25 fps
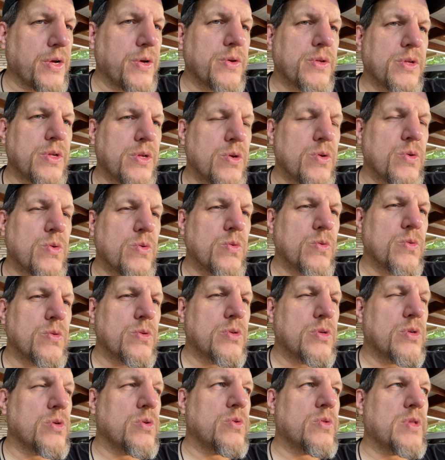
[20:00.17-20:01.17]
you
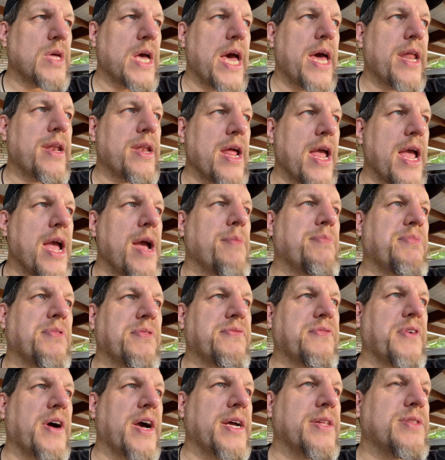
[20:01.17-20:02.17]
do that
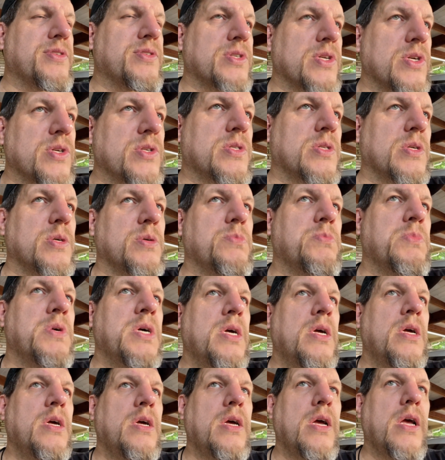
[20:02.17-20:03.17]
amplified system.
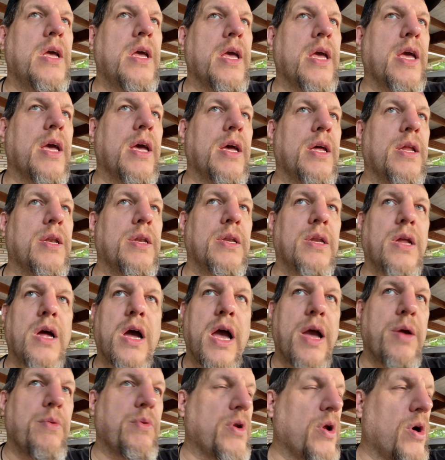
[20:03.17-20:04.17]
And
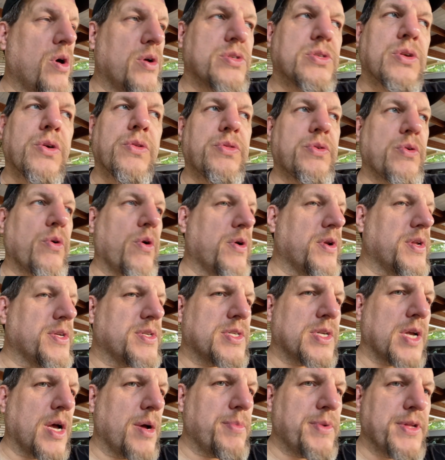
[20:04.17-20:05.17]
I would also throw in a
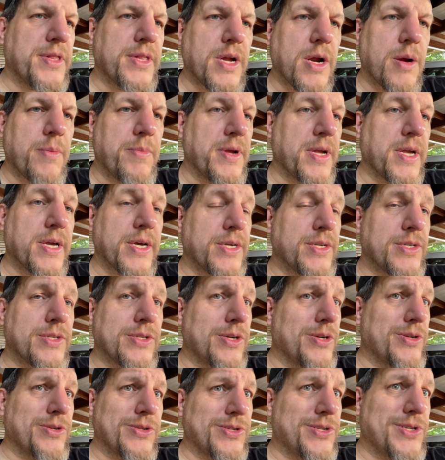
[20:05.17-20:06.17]
sub in there because
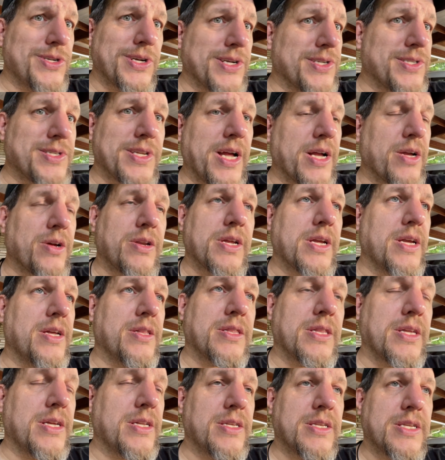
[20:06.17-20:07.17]
you're just not going to
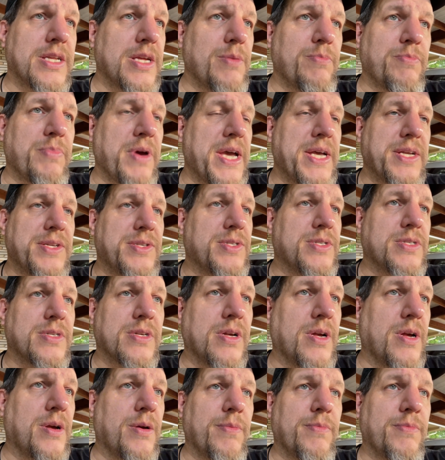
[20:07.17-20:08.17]
get the deep bass
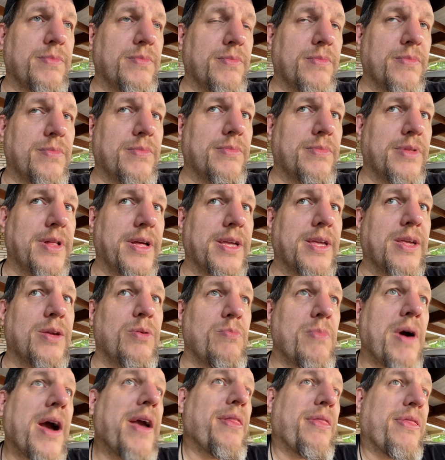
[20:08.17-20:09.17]
like you
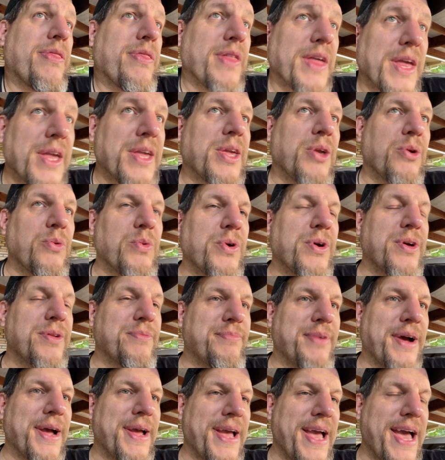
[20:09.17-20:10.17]
might think you
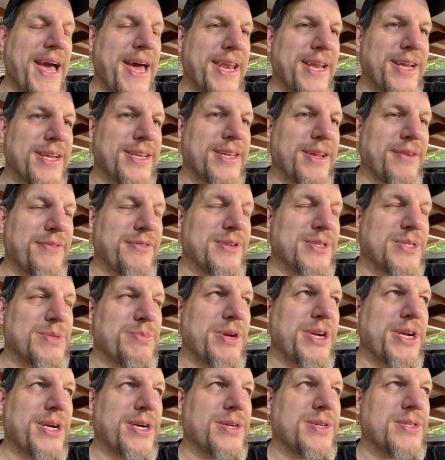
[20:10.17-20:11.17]
would by adding different
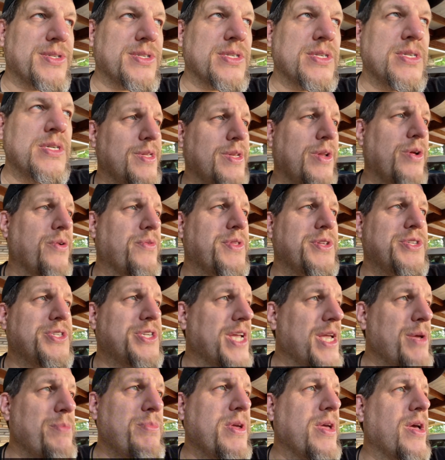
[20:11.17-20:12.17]
speakers. The
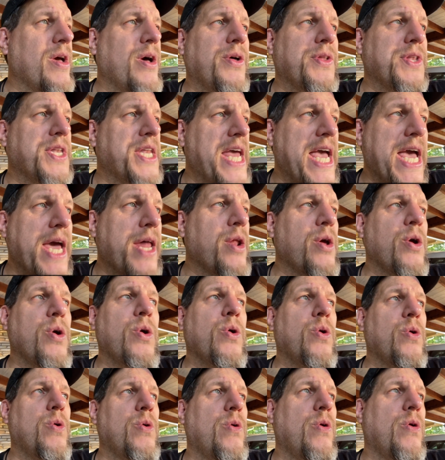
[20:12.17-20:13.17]
JBL
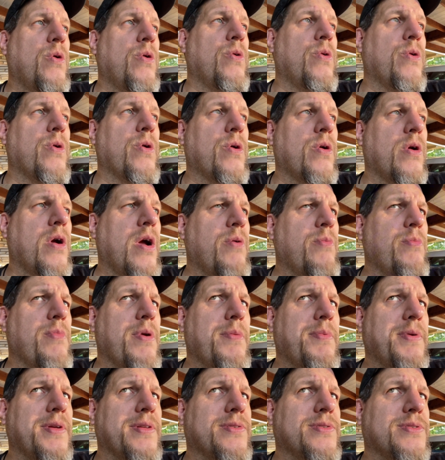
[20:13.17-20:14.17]
Nano, or
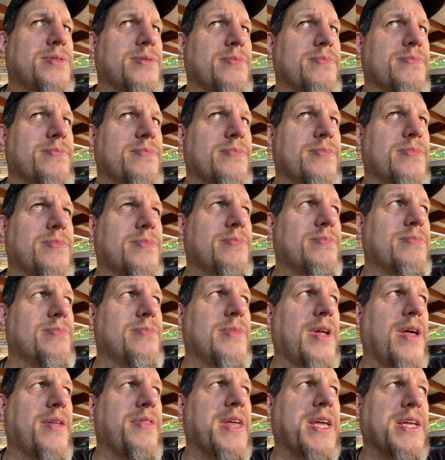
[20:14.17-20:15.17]
maybe I
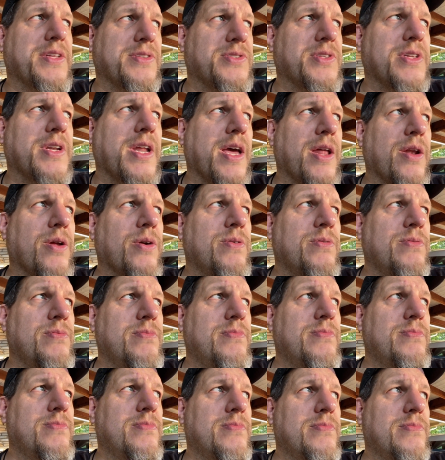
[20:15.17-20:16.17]
think it's the Nano.
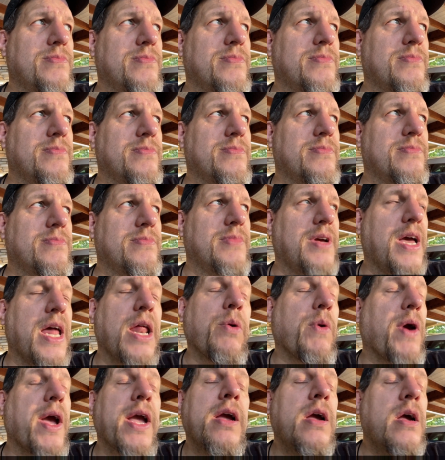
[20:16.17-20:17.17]

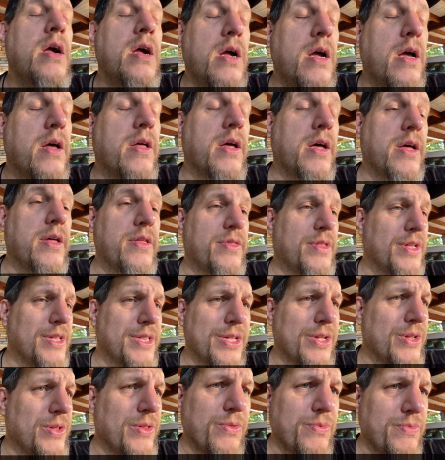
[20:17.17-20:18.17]
Anyway,
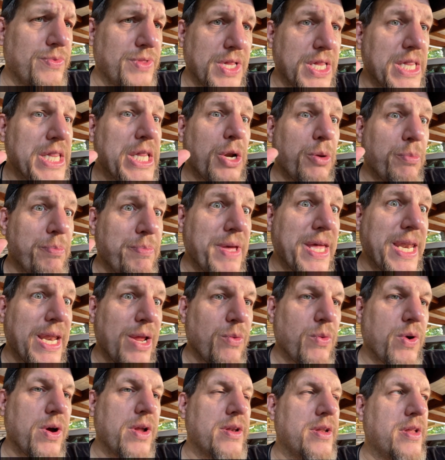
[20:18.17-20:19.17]
the little bitty
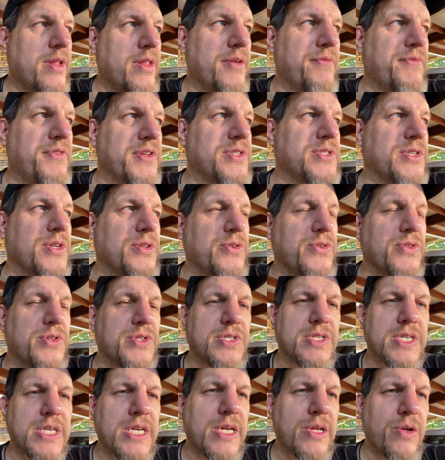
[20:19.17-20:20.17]
one that fits under the
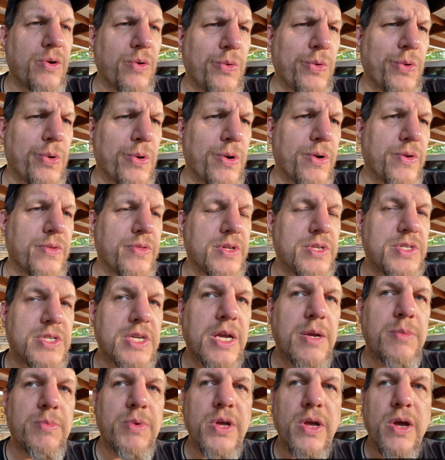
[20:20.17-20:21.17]
seat, or the
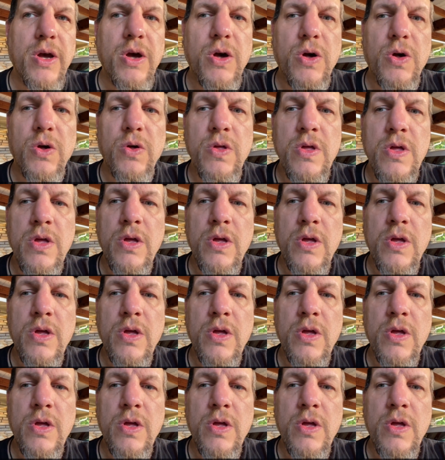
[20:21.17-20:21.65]
JBL